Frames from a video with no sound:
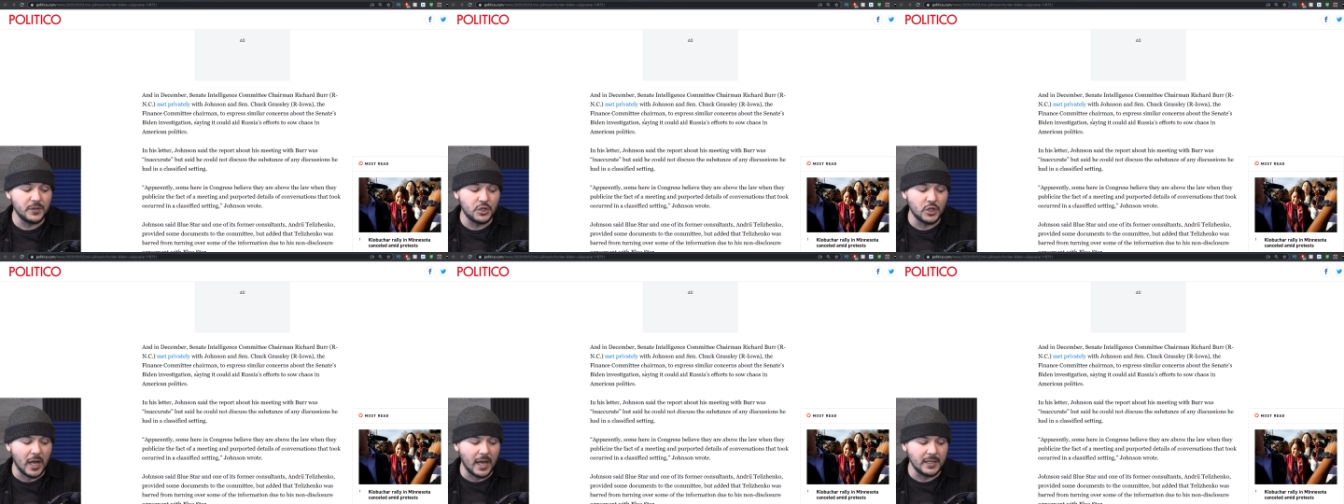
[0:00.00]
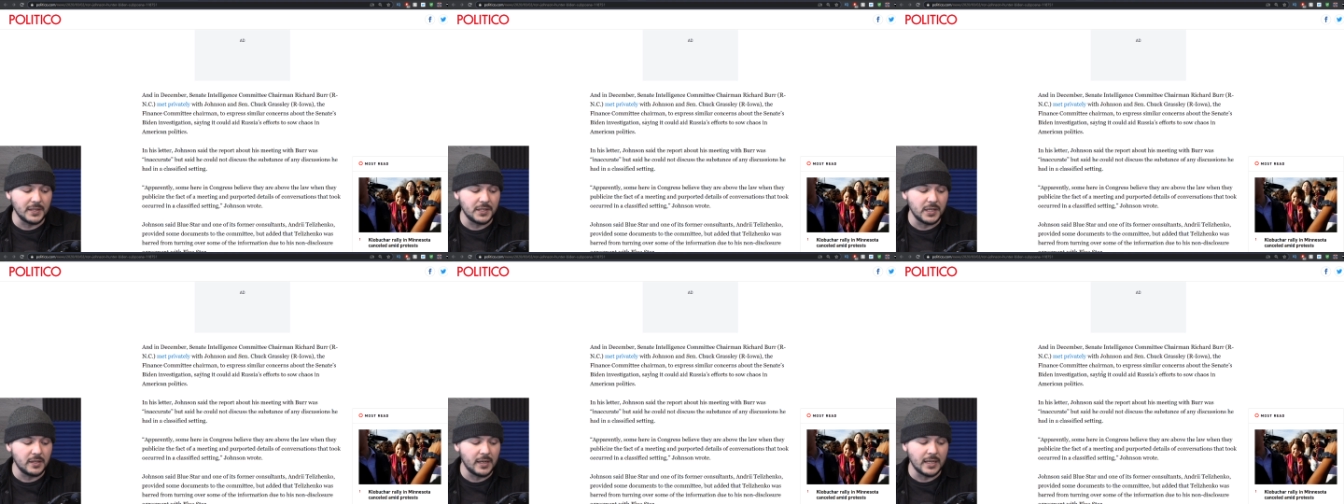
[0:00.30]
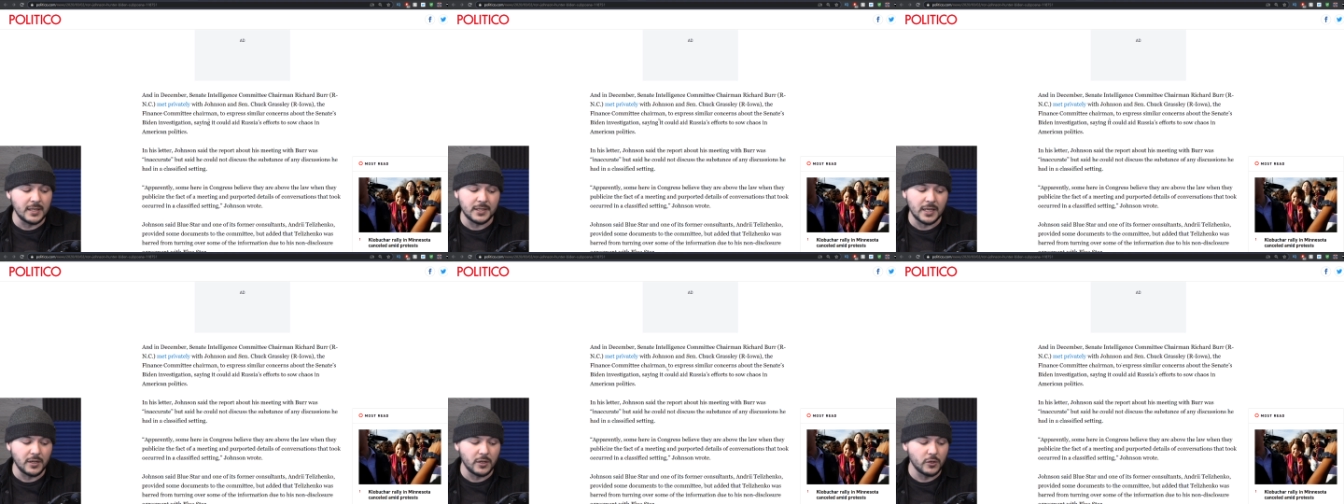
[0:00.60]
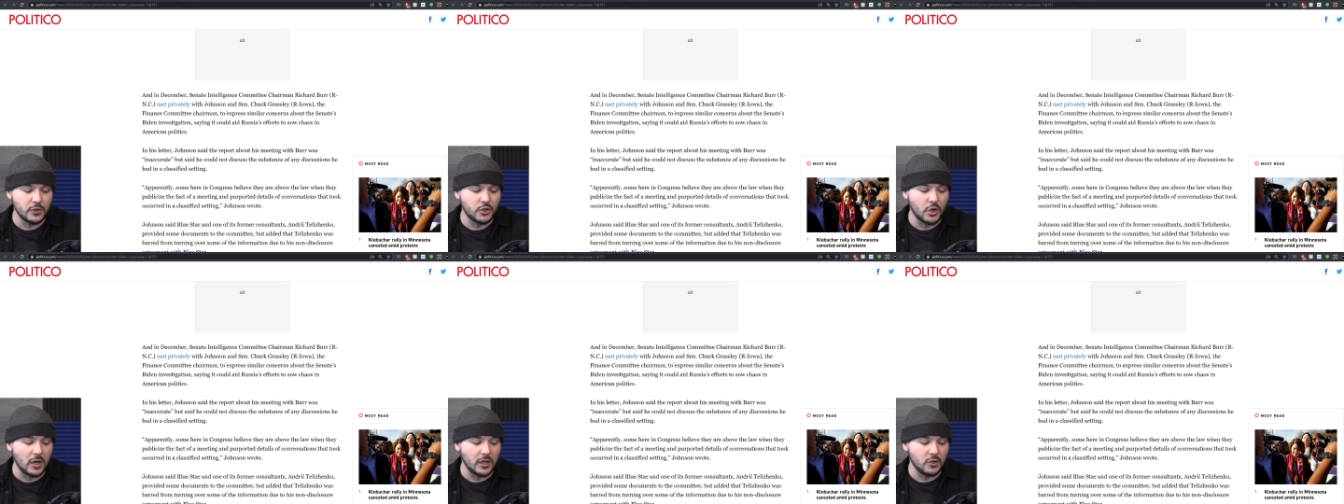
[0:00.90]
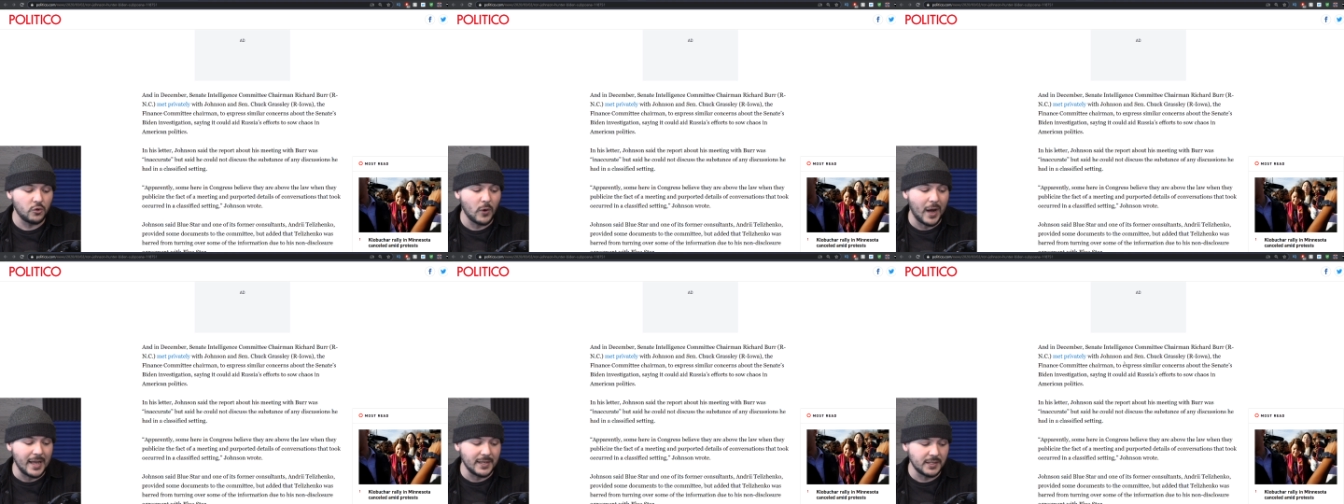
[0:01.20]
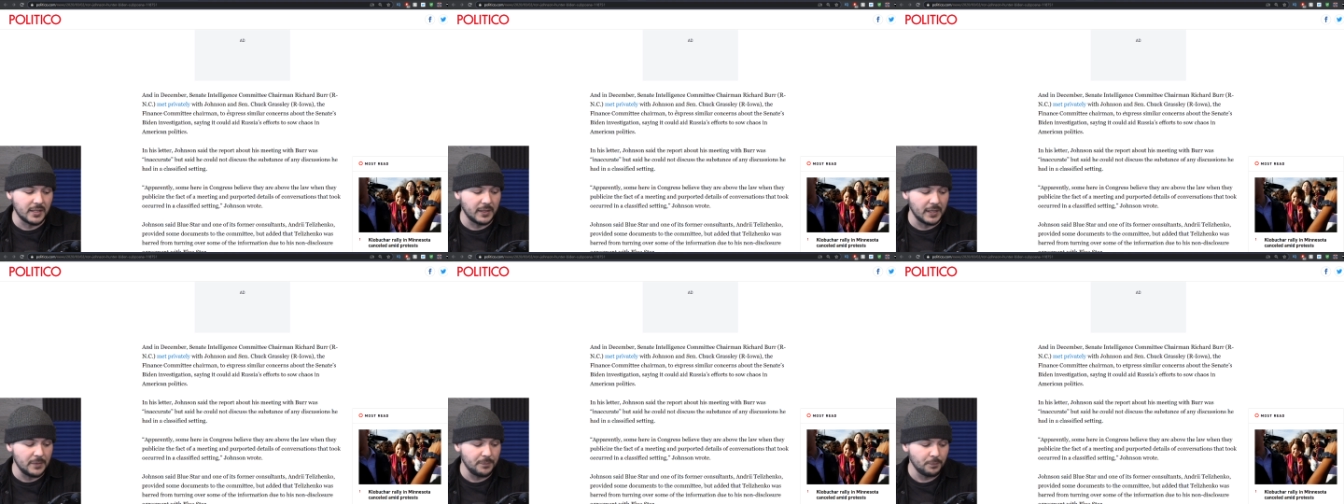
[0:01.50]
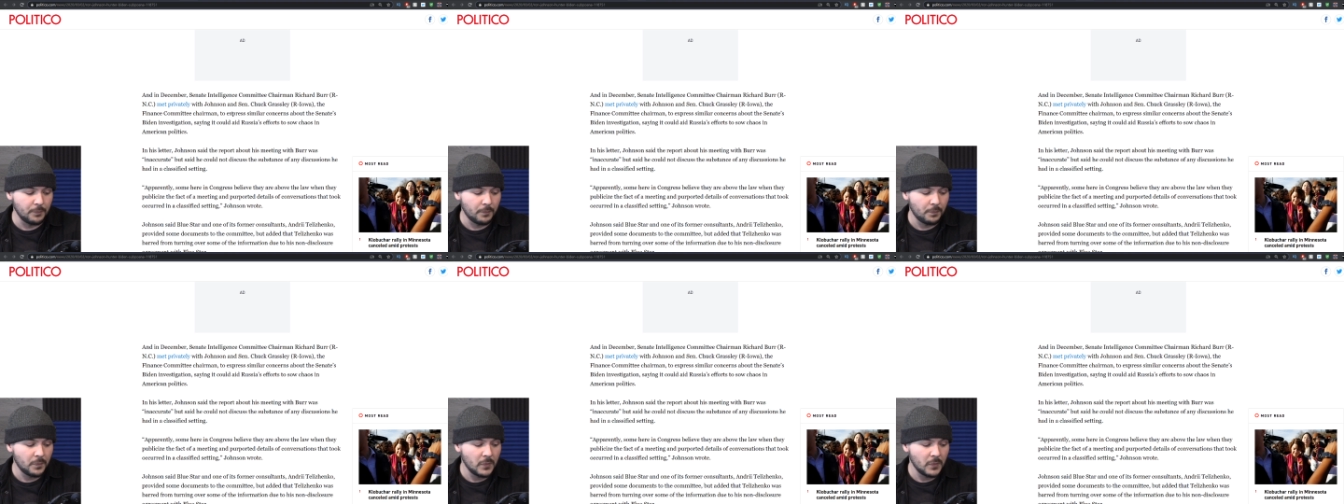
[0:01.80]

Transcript: with Johnson and Senator Chuck Grassley,